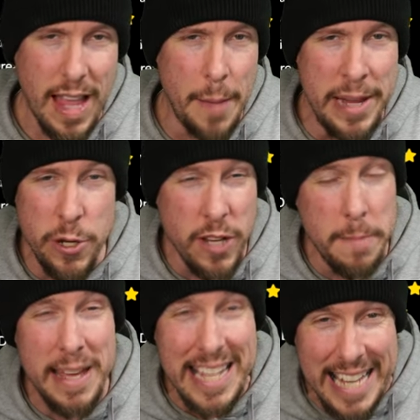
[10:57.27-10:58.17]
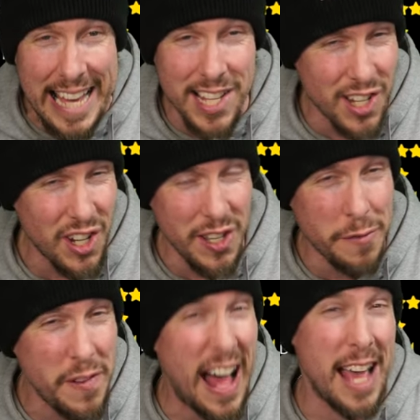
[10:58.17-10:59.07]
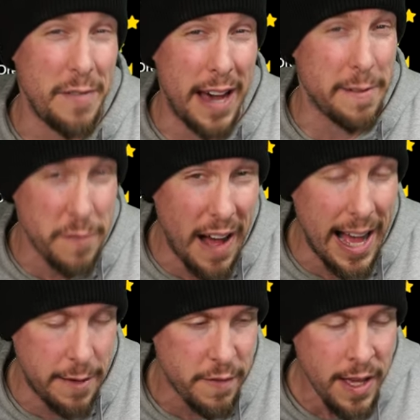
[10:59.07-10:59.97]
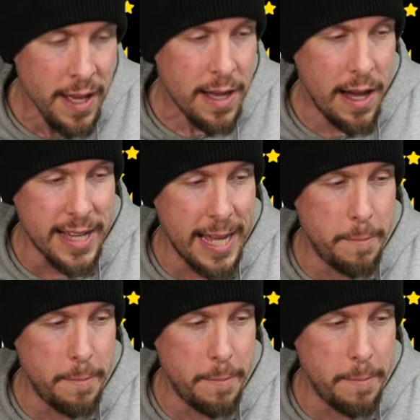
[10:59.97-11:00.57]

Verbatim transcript: I mean, you can make a case that she's a five out of five. Again,